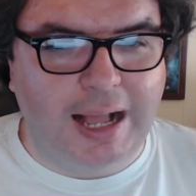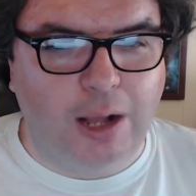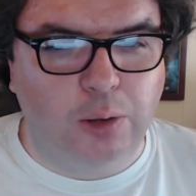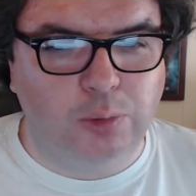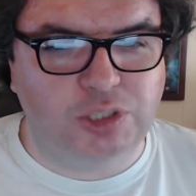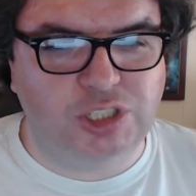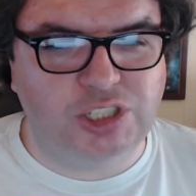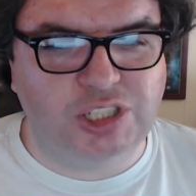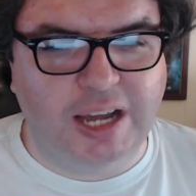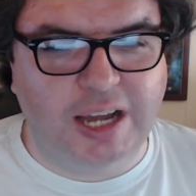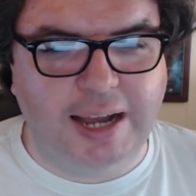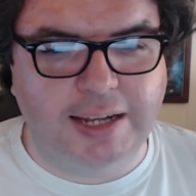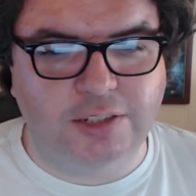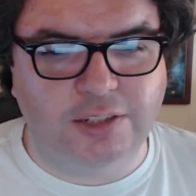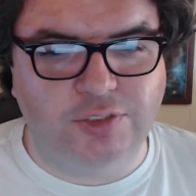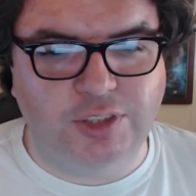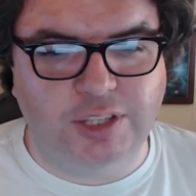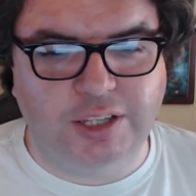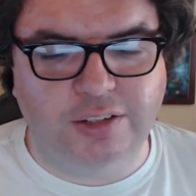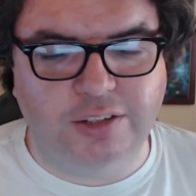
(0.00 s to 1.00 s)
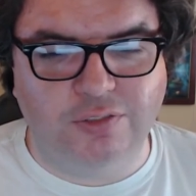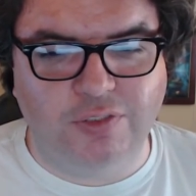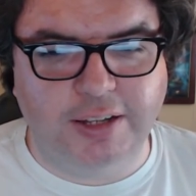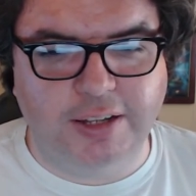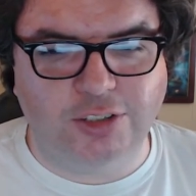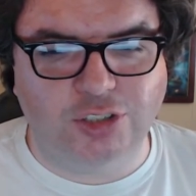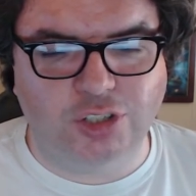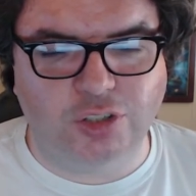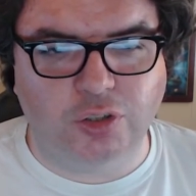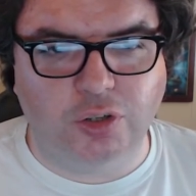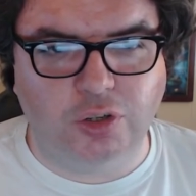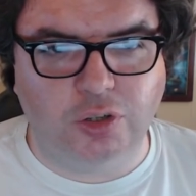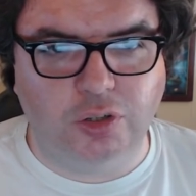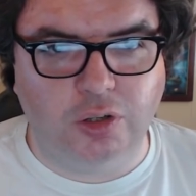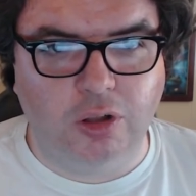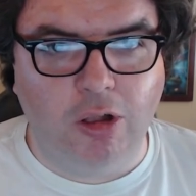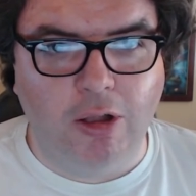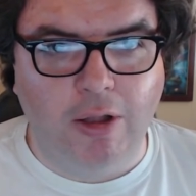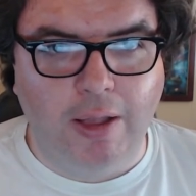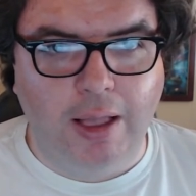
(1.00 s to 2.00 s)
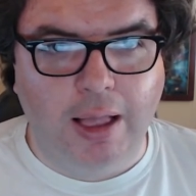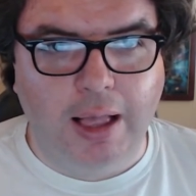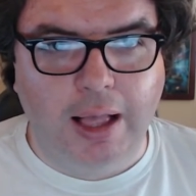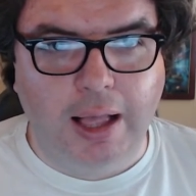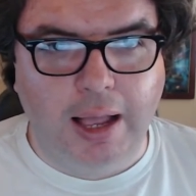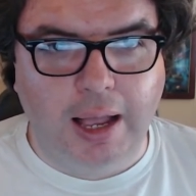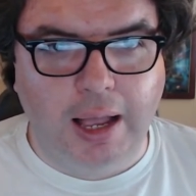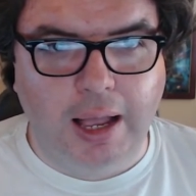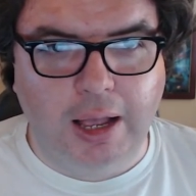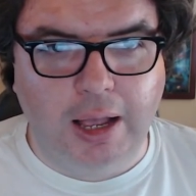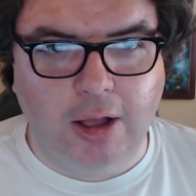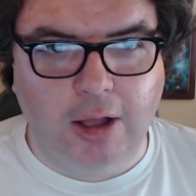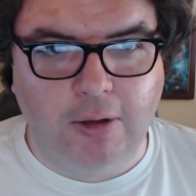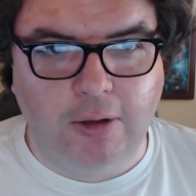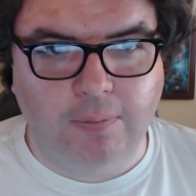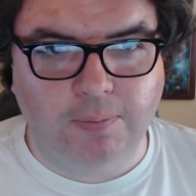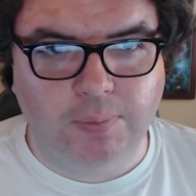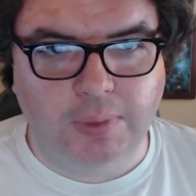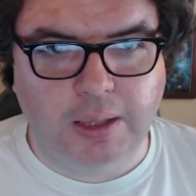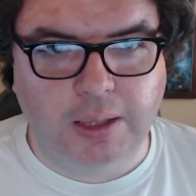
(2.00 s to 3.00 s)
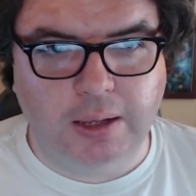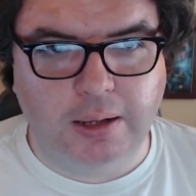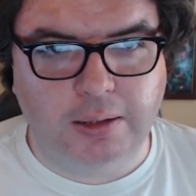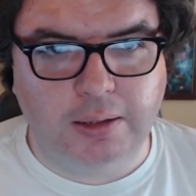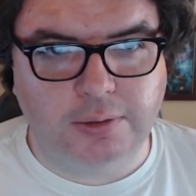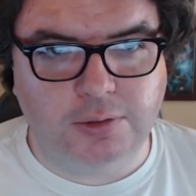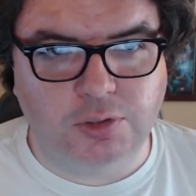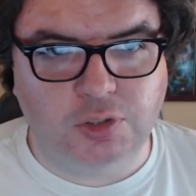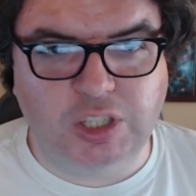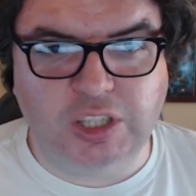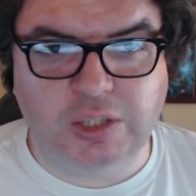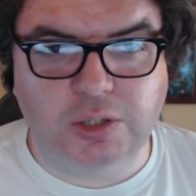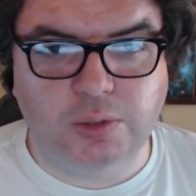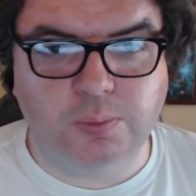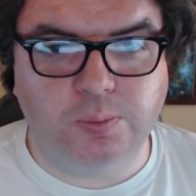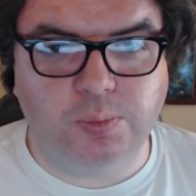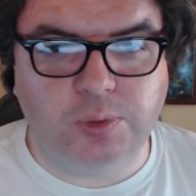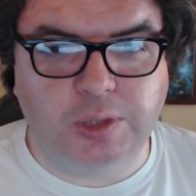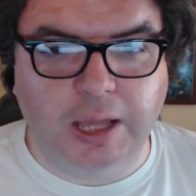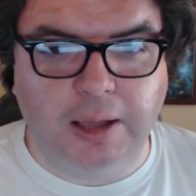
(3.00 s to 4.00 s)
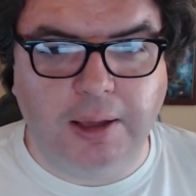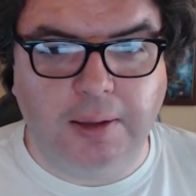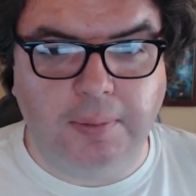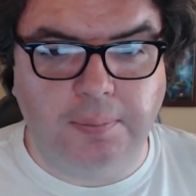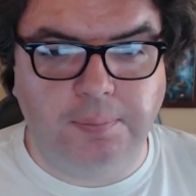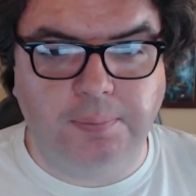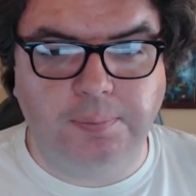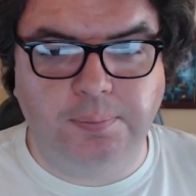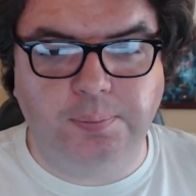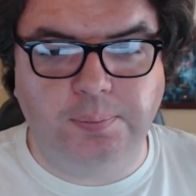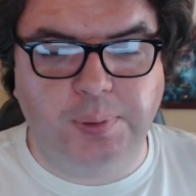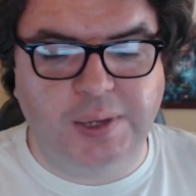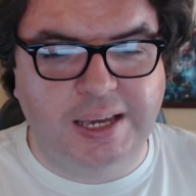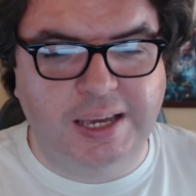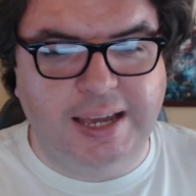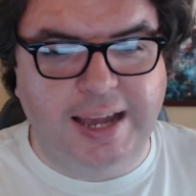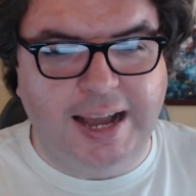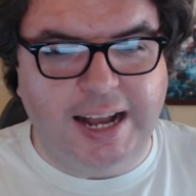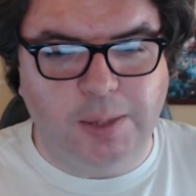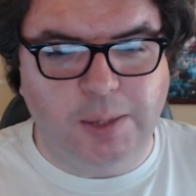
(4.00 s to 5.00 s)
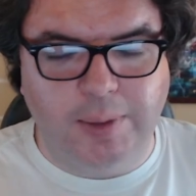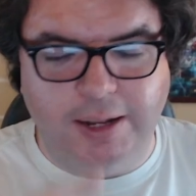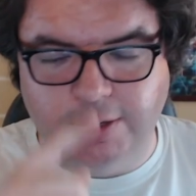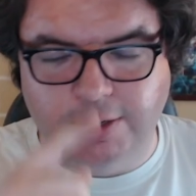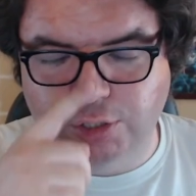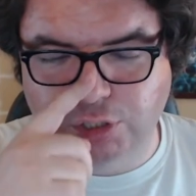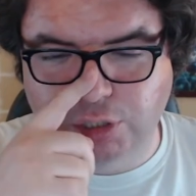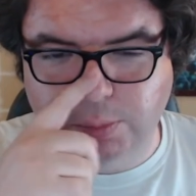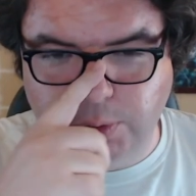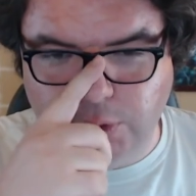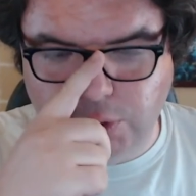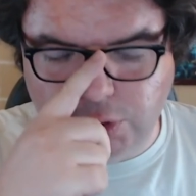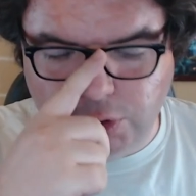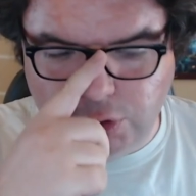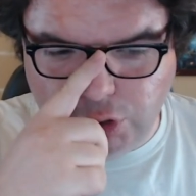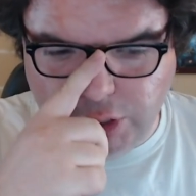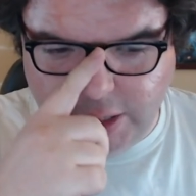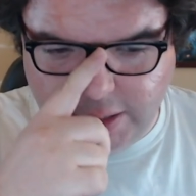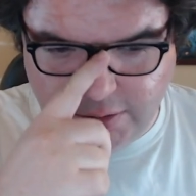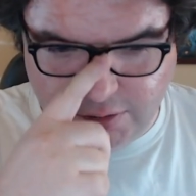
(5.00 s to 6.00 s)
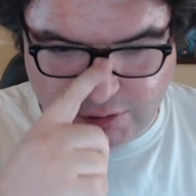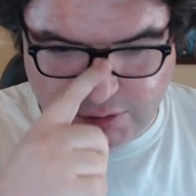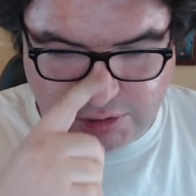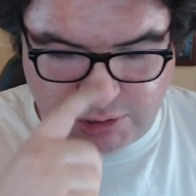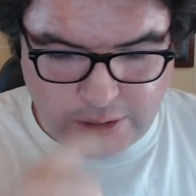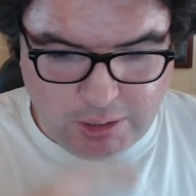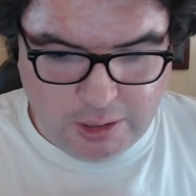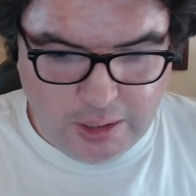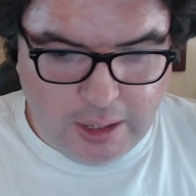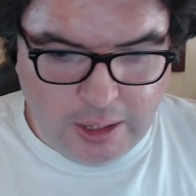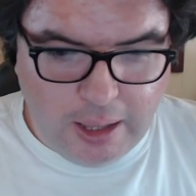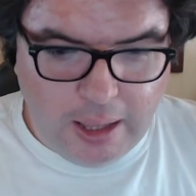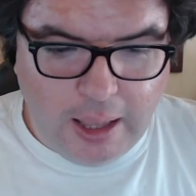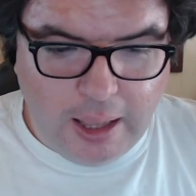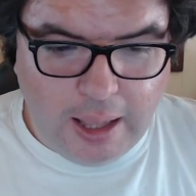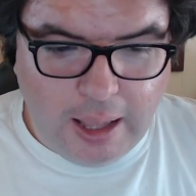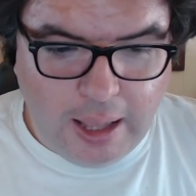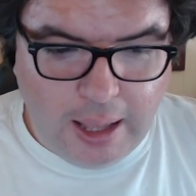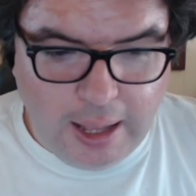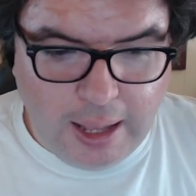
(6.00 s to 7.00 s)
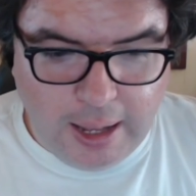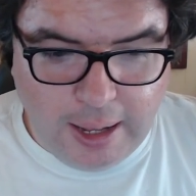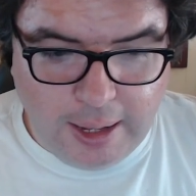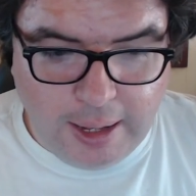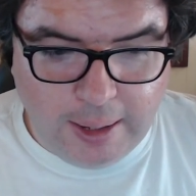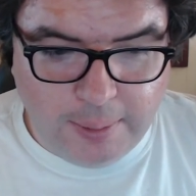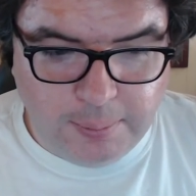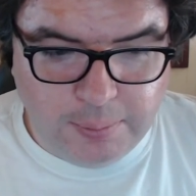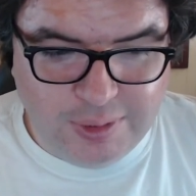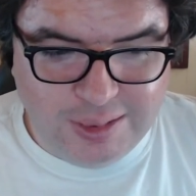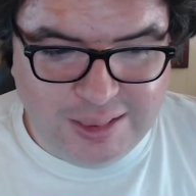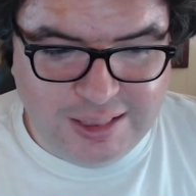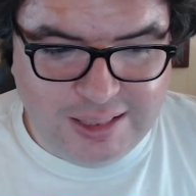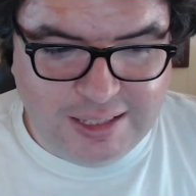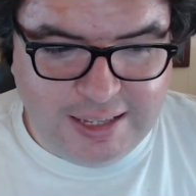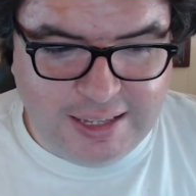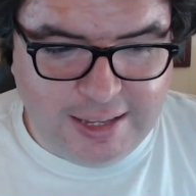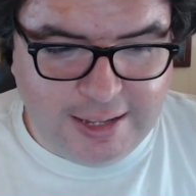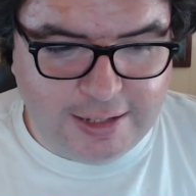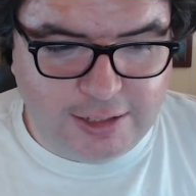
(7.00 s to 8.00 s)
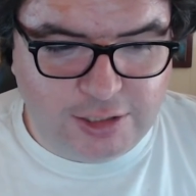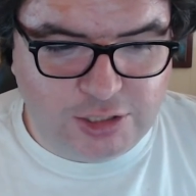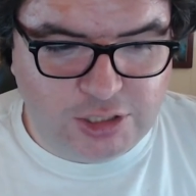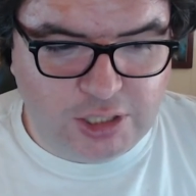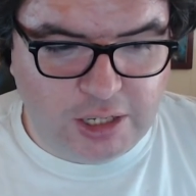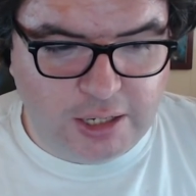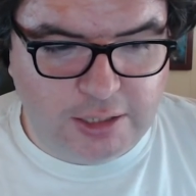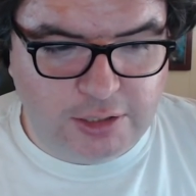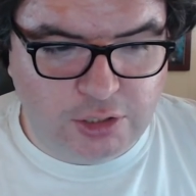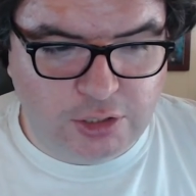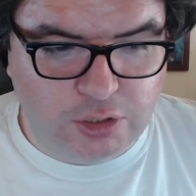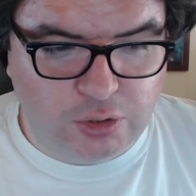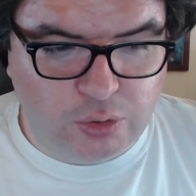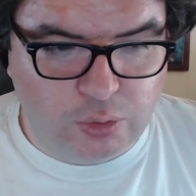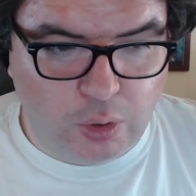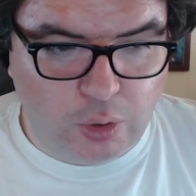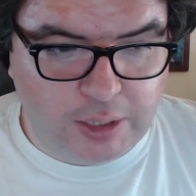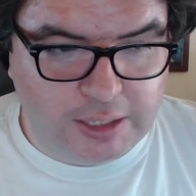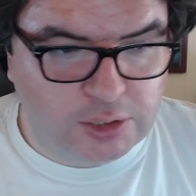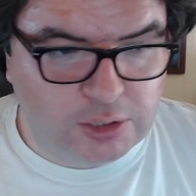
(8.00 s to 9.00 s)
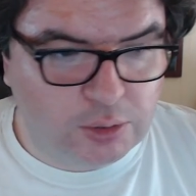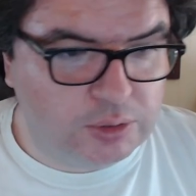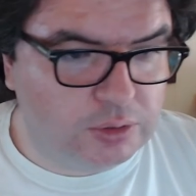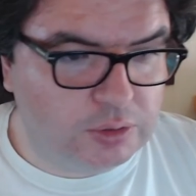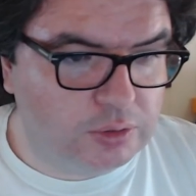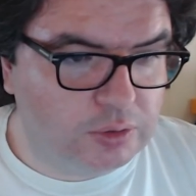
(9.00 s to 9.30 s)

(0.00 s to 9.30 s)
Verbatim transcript: outside of the conventional, um, the the big anime distribution channels. Um, leads a degree. Okay, so